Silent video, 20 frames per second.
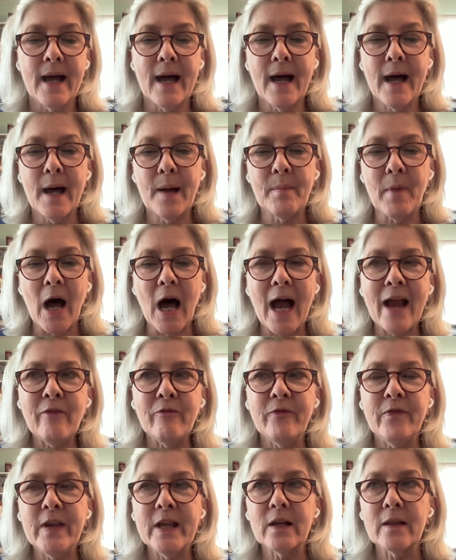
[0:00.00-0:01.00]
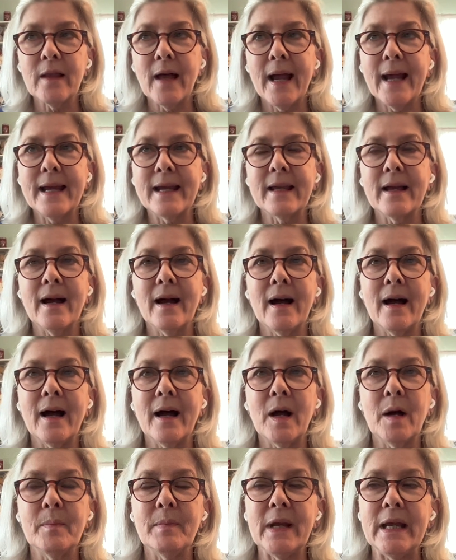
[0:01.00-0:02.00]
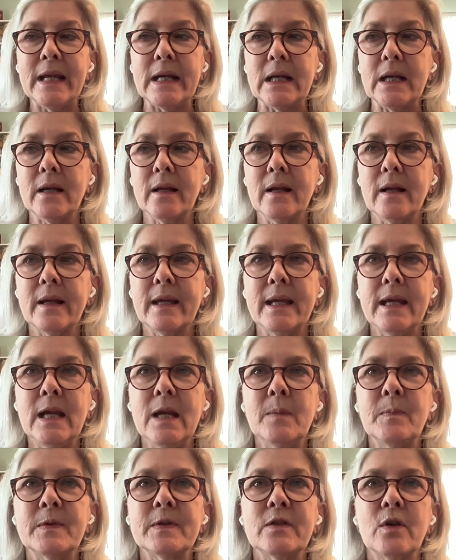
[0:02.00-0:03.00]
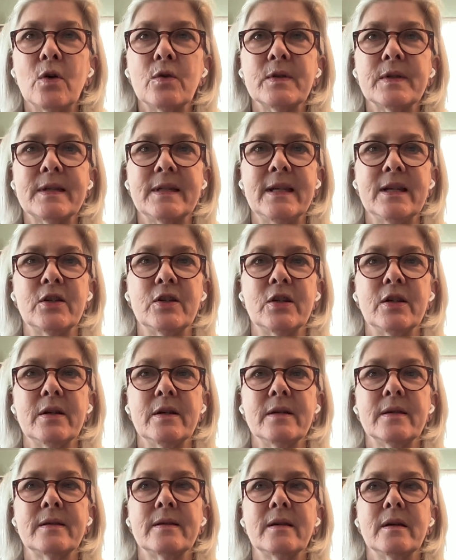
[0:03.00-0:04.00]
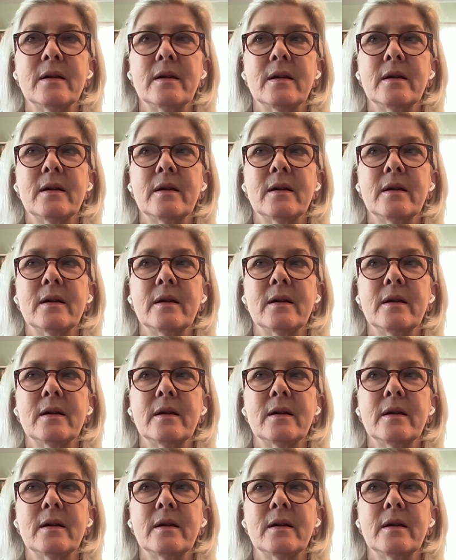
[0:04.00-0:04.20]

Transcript: I feel like it keeps those stitches